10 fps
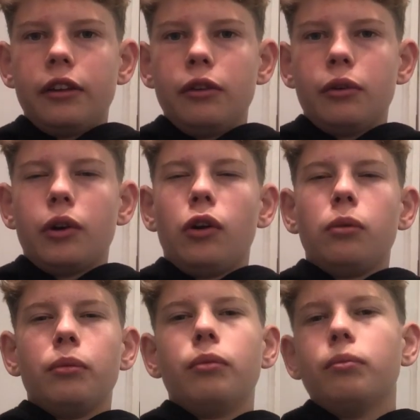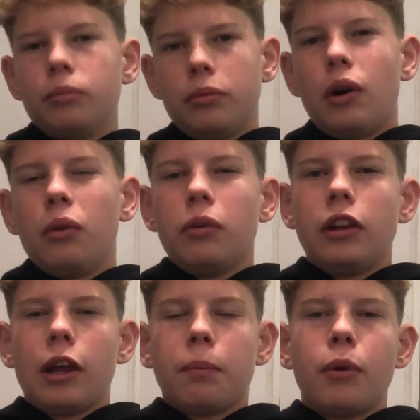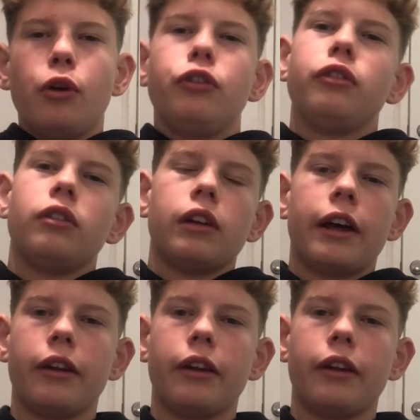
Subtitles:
could always push,